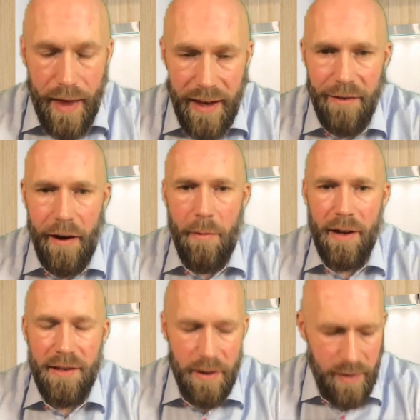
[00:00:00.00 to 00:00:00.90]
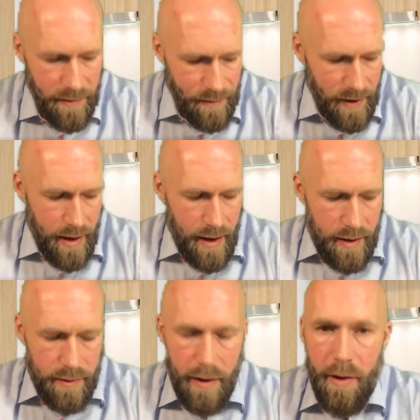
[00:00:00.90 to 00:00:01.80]
you very much, Henrik.
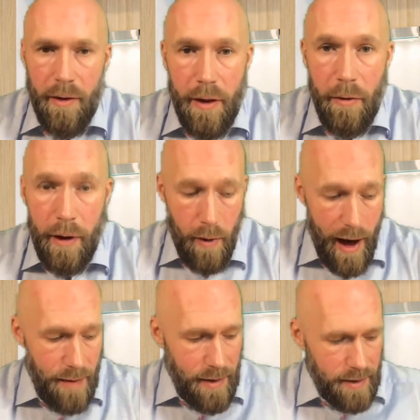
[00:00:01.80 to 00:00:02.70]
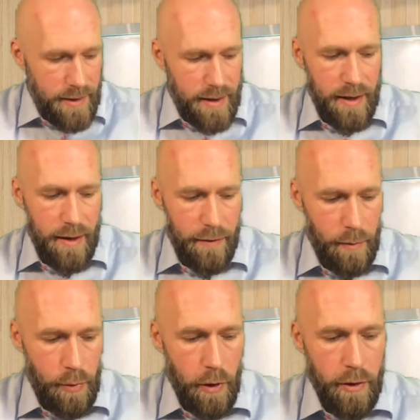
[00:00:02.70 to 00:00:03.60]
So the requirements of the
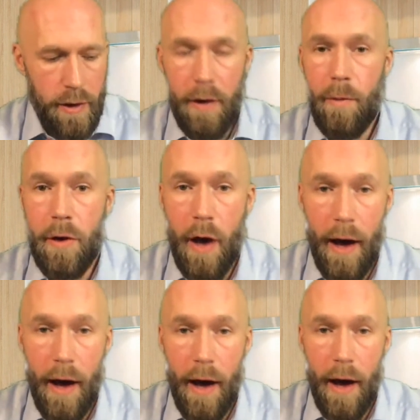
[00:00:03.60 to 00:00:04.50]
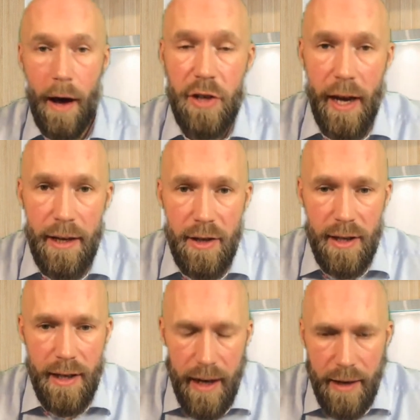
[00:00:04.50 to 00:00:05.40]
protocol will constantly be changing
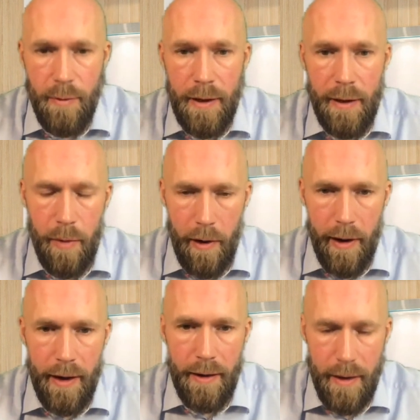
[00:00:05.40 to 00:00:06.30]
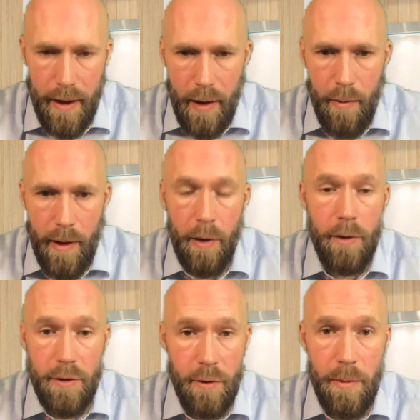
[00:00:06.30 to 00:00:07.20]
as we are deploying what looks
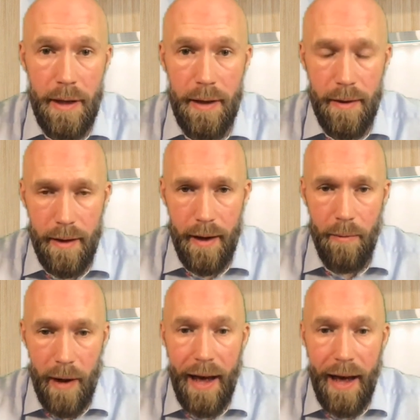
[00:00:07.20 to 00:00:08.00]
to be, and what I